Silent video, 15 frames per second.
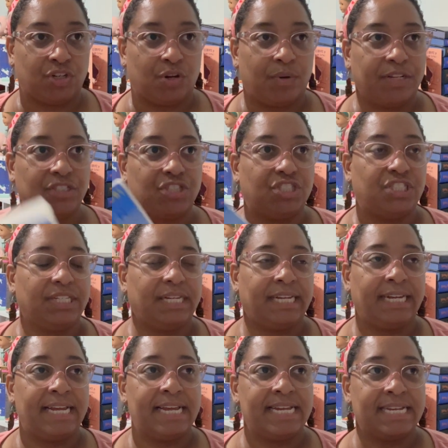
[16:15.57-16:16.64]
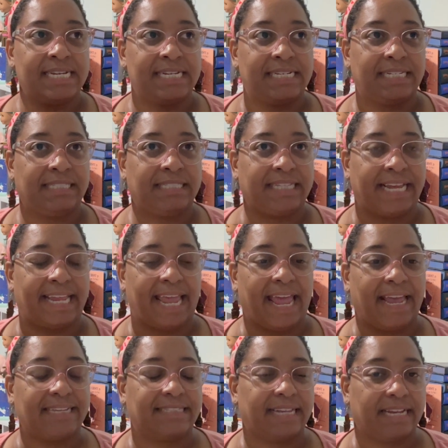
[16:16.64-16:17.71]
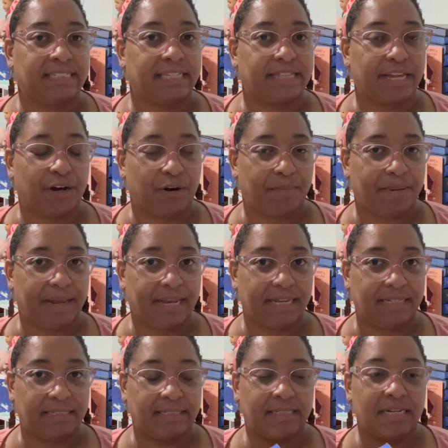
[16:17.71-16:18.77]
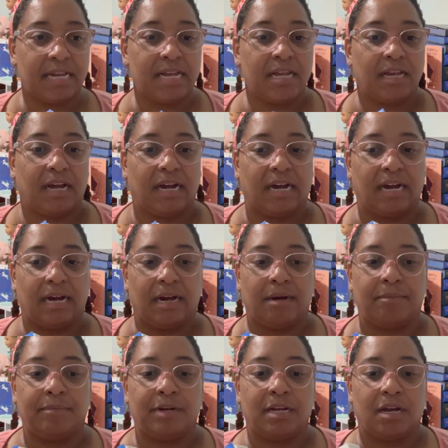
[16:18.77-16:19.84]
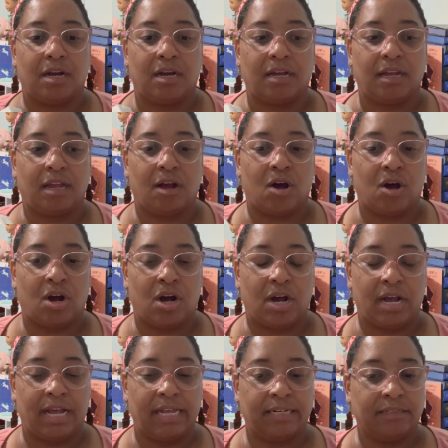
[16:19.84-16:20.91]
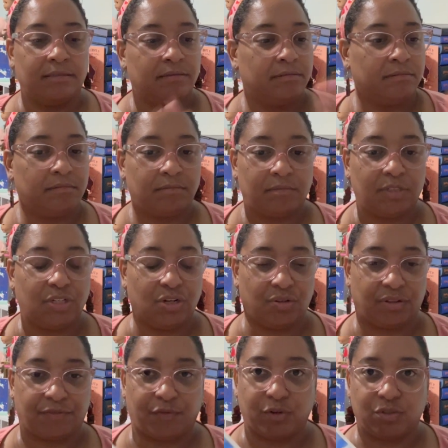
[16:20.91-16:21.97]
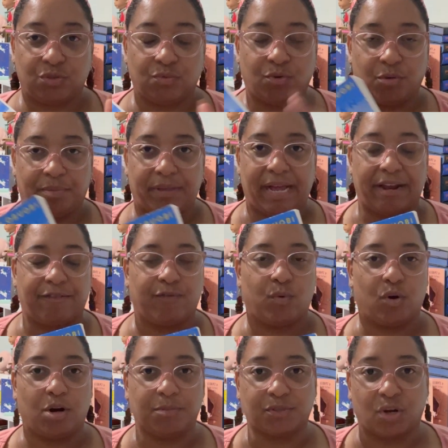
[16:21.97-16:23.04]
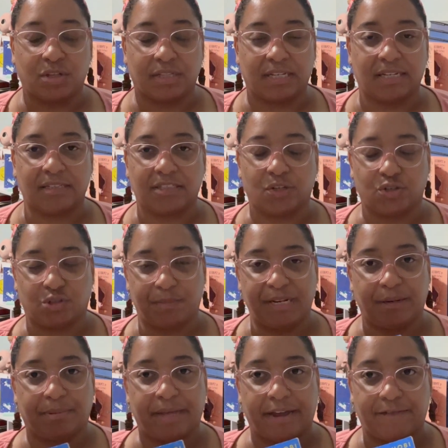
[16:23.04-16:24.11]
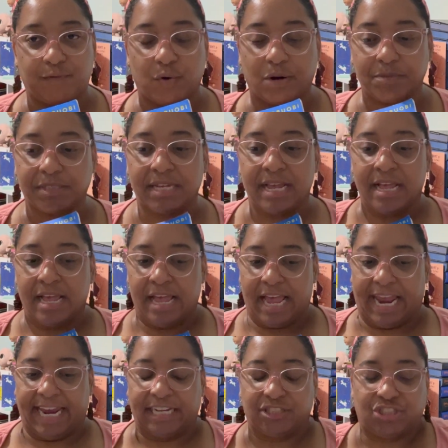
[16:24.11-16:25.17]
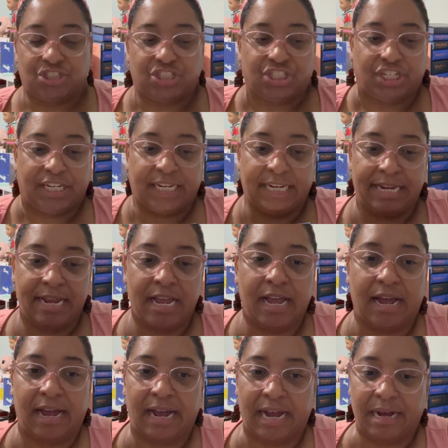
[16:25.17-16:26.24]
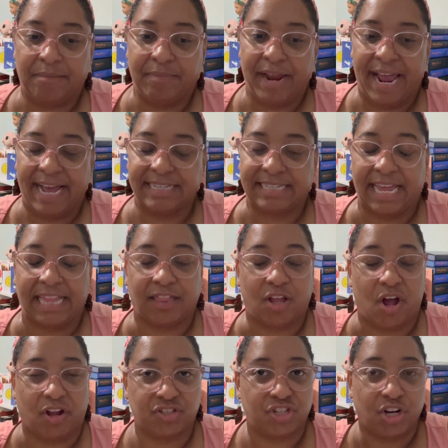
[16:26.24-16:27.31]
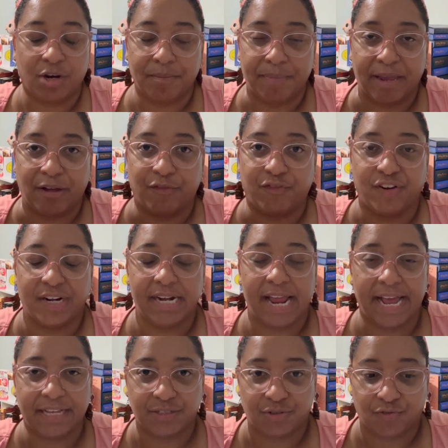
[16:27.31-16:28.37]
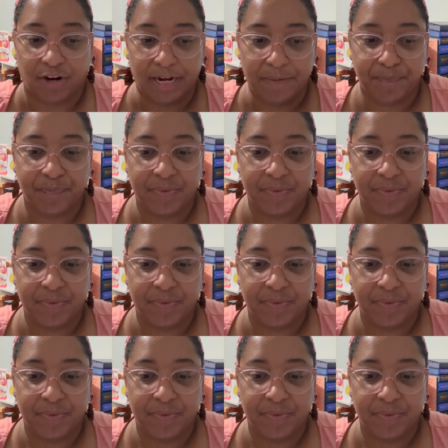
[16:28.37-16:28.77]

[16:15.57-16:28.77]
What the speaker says: and she is like a sex therapist on, the virtual platforms, all the social media platforms. And she has a long-term male friend, Ezra.